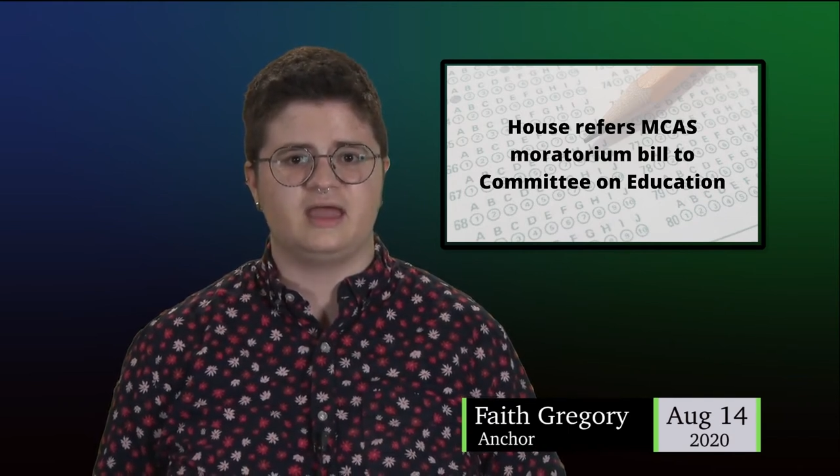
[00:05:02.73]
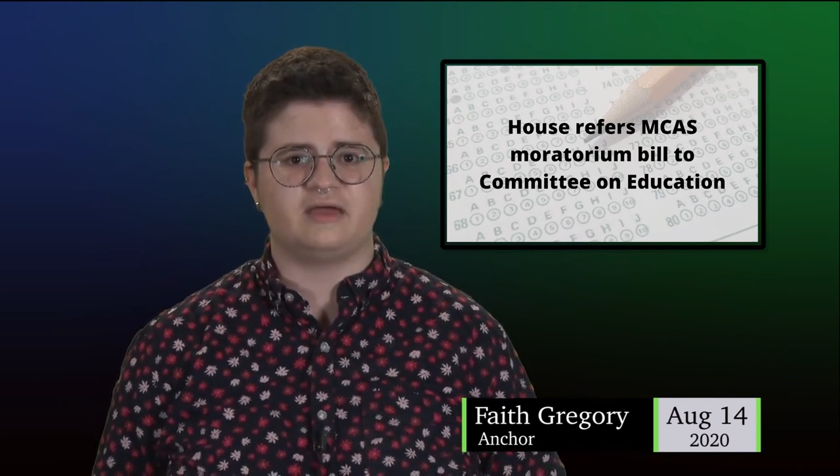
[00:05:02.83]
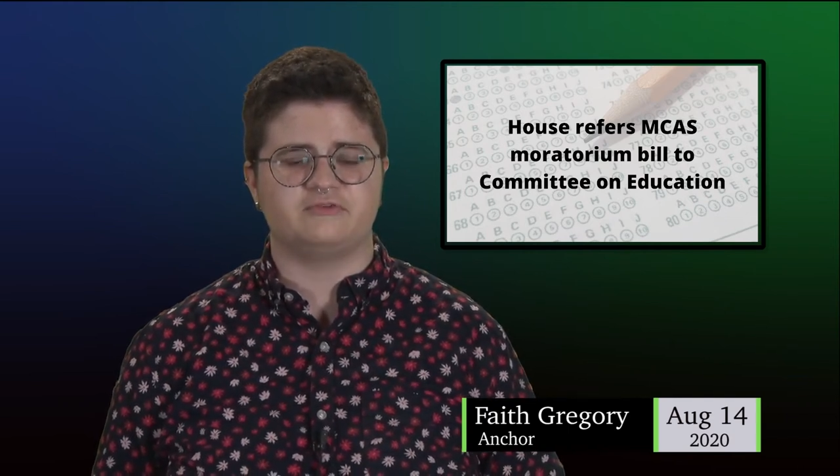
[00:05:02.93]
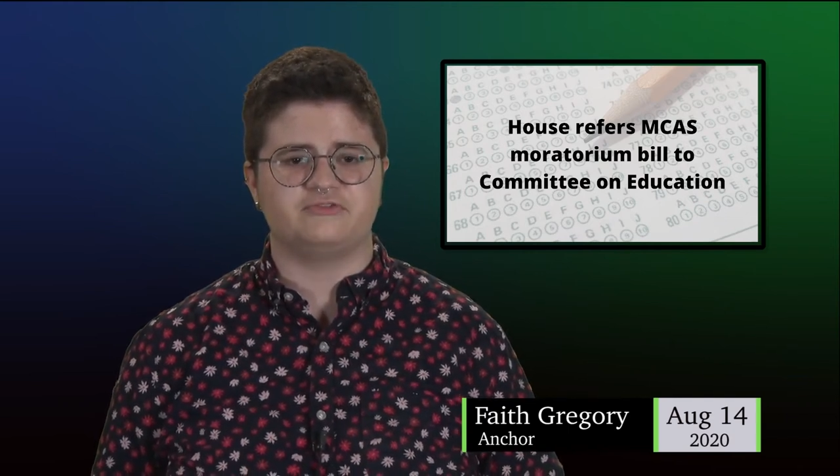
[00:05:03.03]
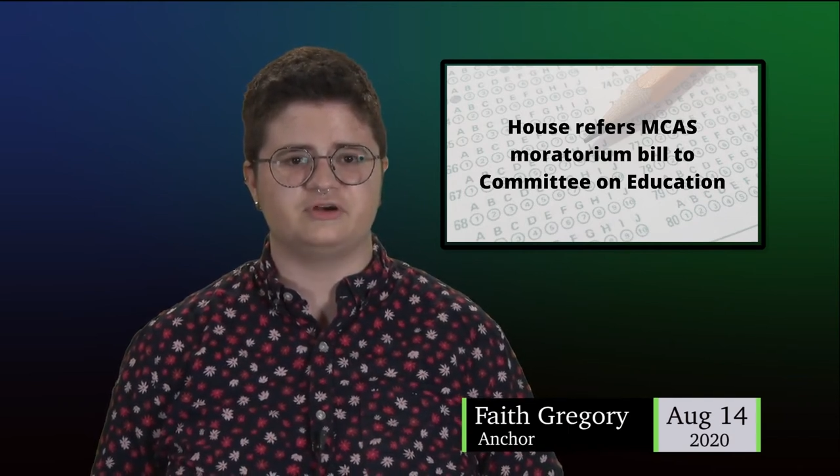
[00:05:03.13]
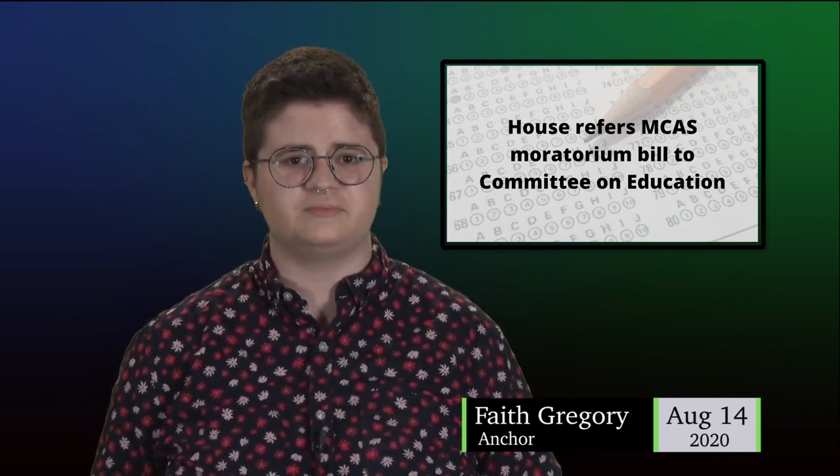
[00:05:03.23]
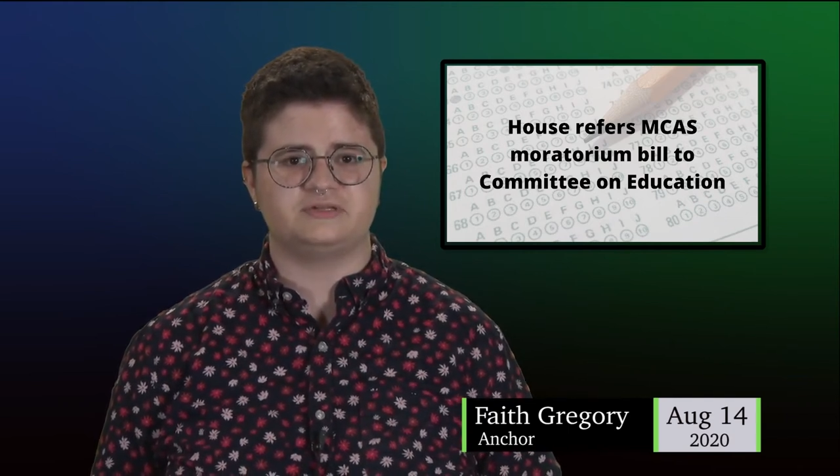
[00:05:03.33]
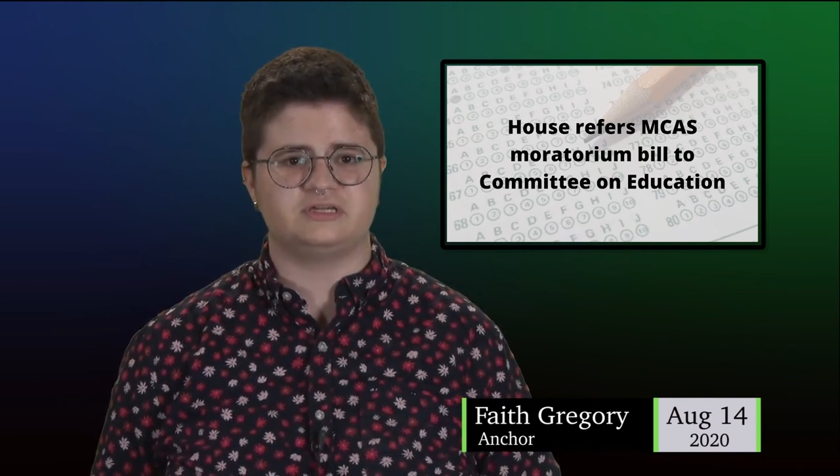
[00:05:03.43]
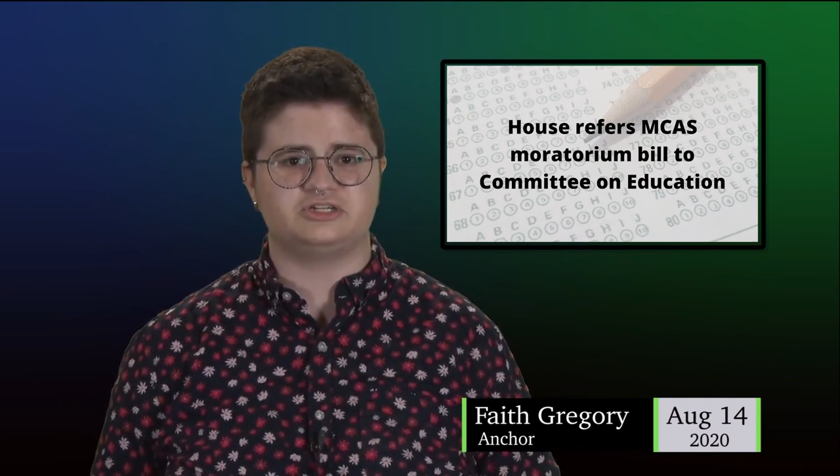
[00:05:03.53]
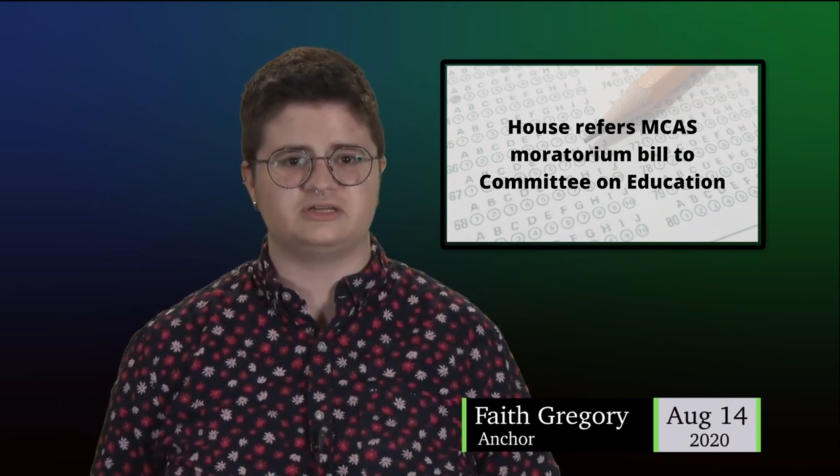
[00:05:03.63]
and referred a
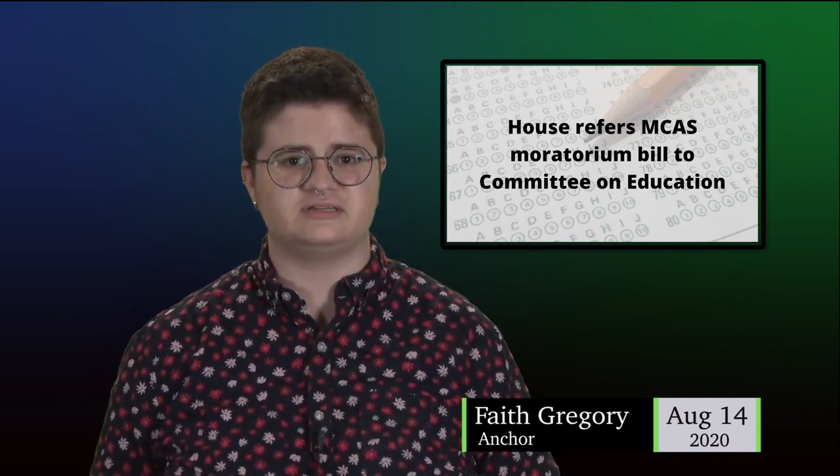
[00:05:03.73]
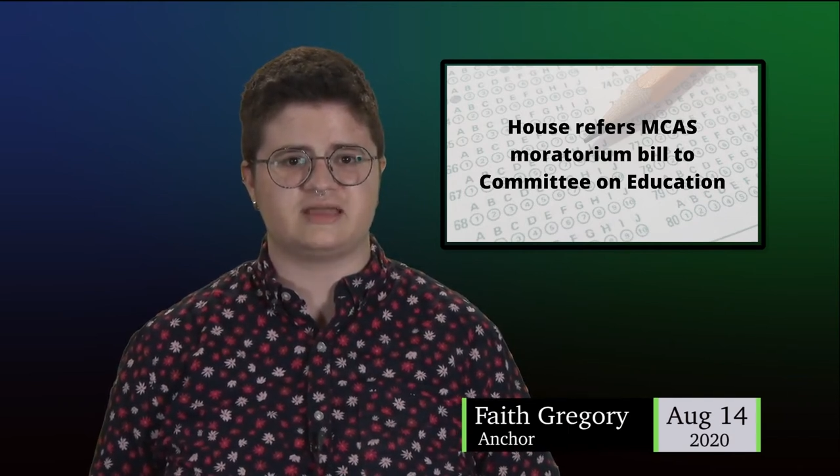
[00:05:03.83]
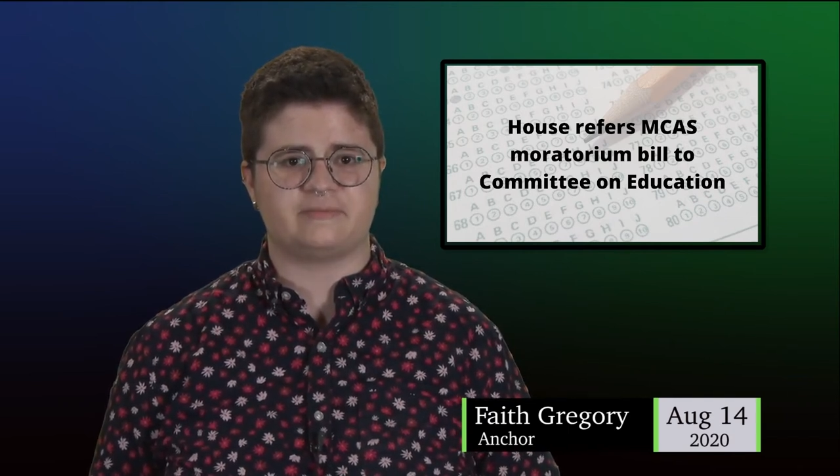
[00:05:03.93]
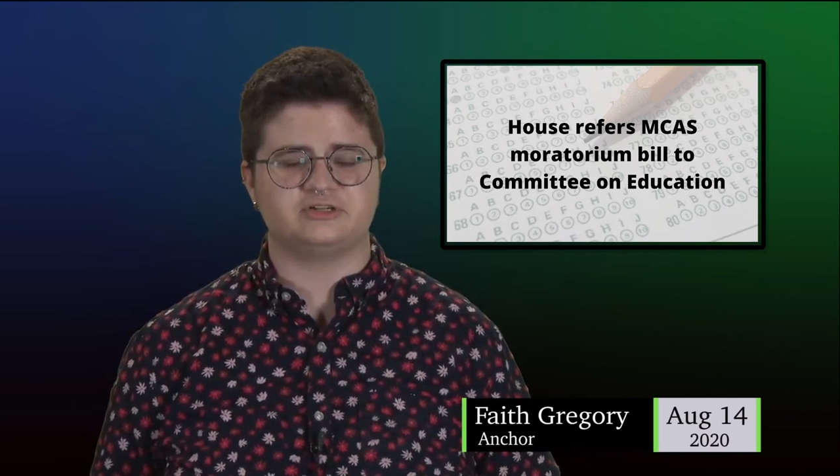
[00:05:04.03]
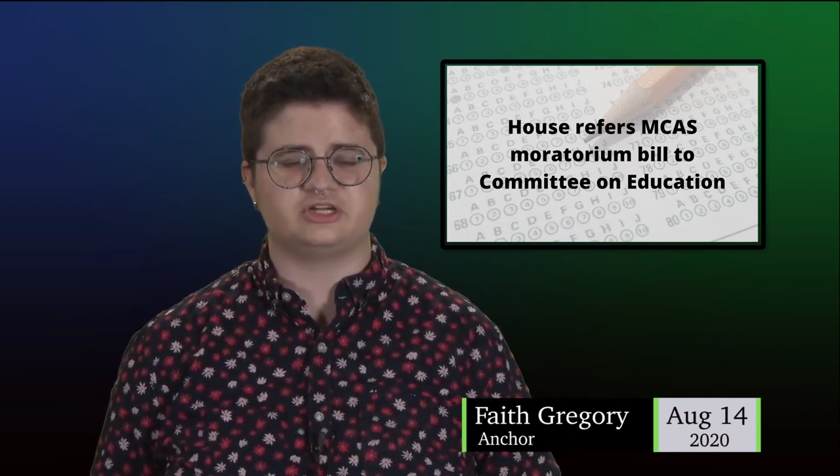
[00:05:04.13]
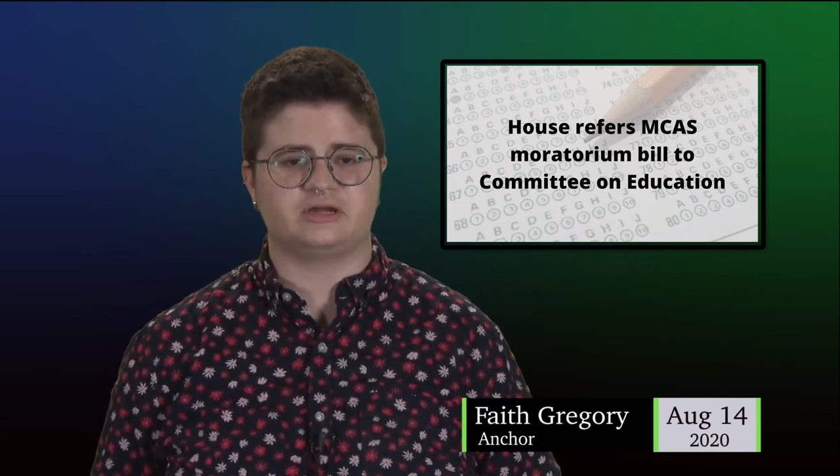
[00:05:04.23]
petition establishing